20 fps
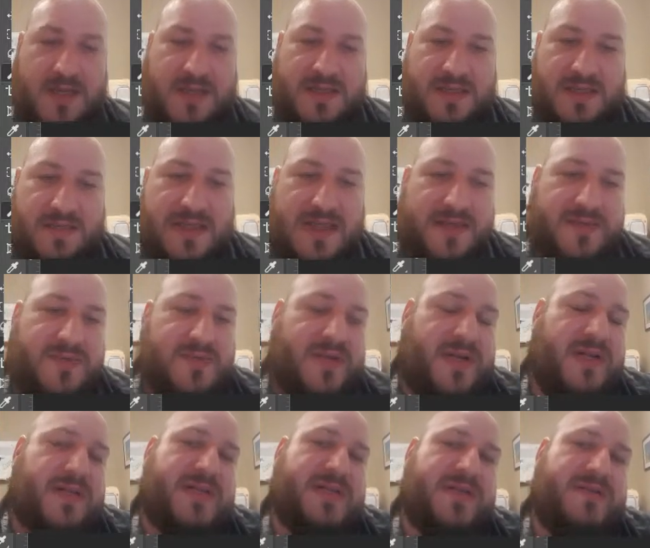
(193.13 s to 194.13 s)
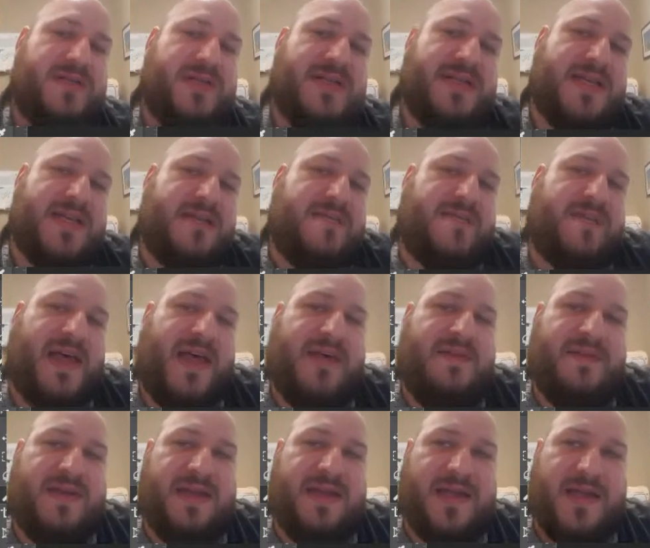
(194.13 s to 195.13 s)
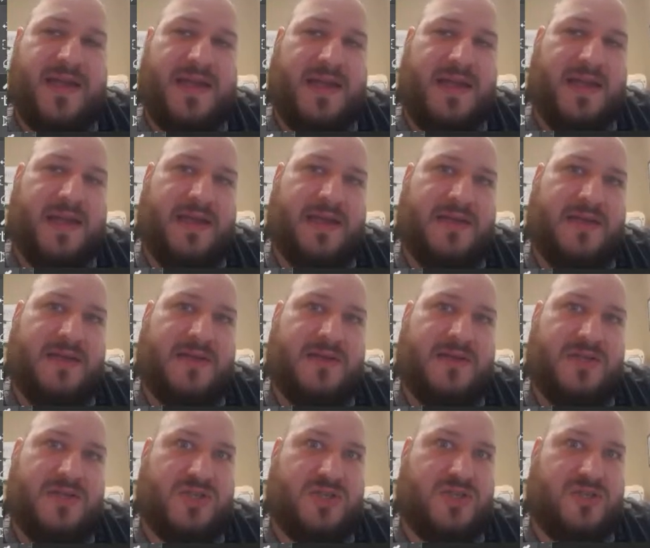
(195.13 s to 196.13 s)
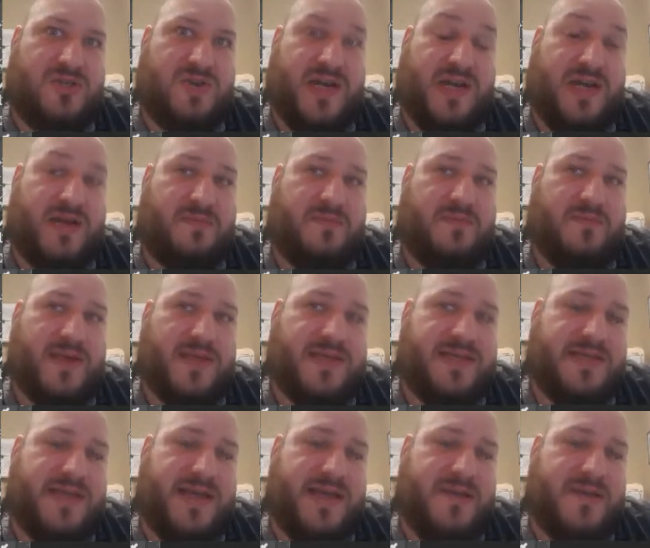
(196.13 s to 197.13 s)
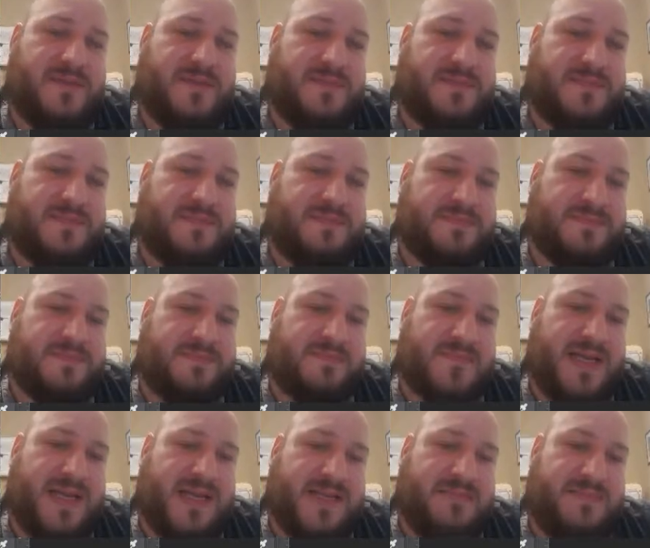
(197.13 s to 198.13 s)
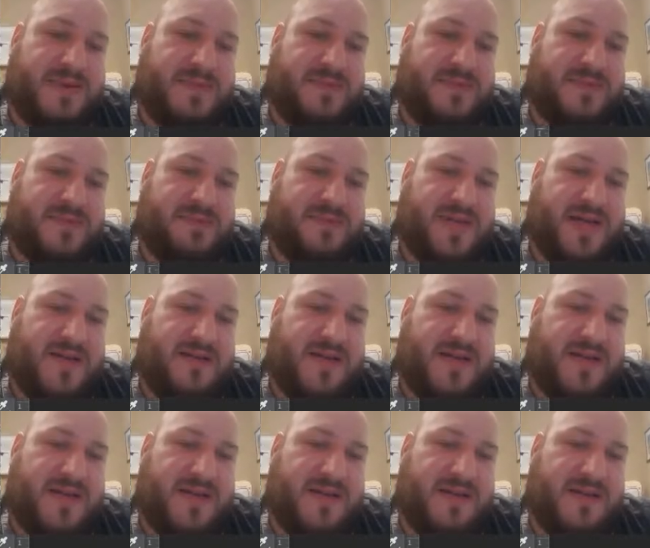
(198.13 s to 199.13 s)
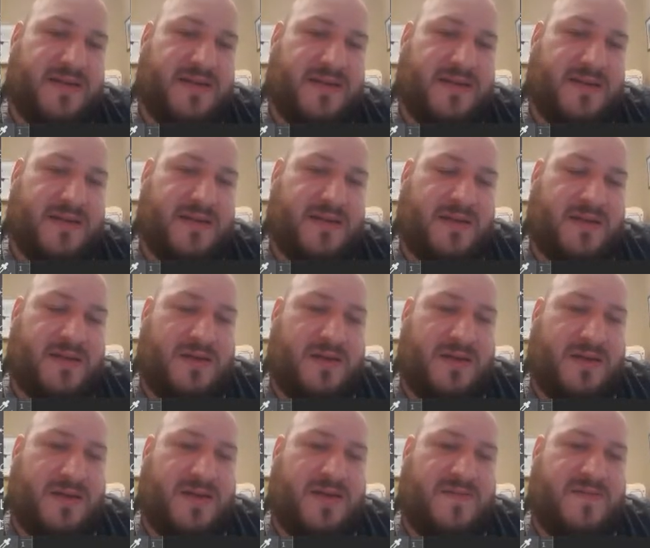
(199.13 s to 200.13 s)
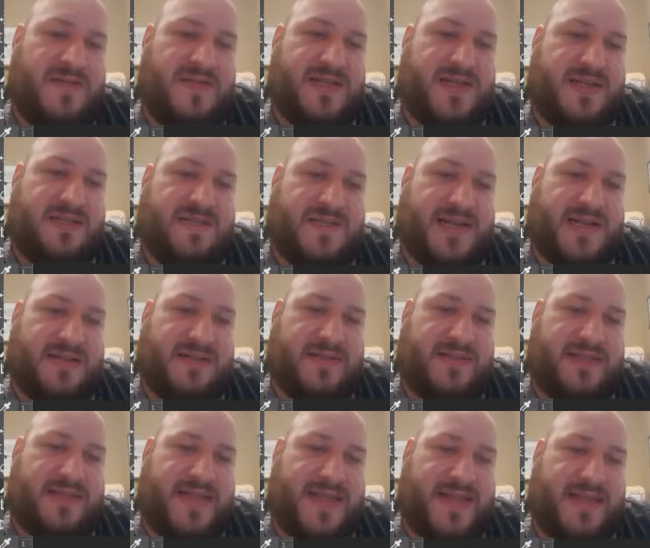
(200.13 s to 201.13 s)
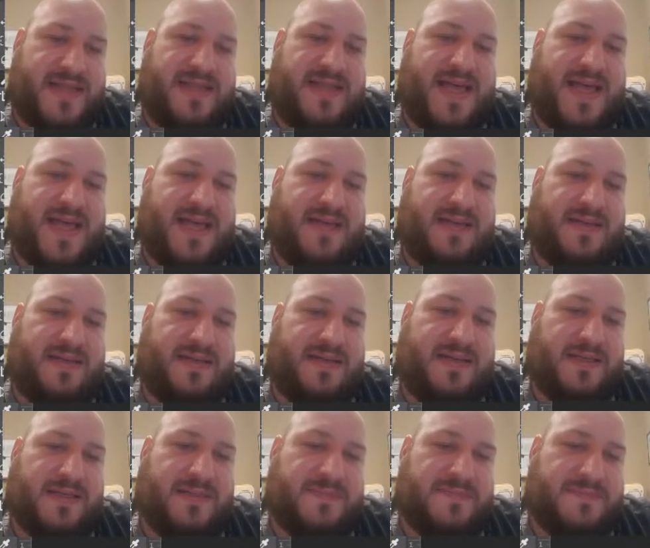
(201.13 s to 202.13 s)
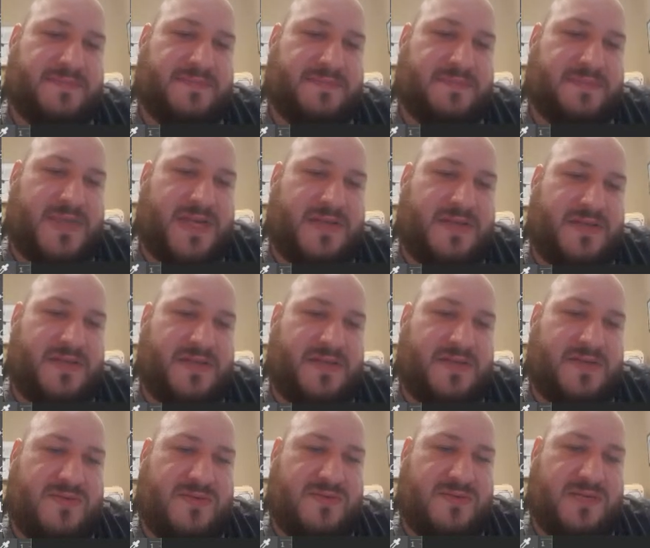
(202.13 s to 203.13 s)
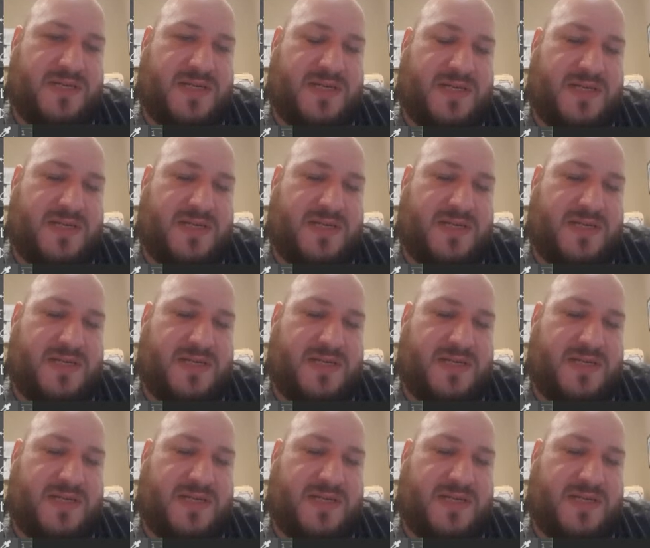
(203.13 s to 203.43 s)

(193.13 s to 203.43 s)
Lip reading: sometimes what I'll do, instead of having a just straight up grayscale as my multiply layer, oftentimes I'll tint that to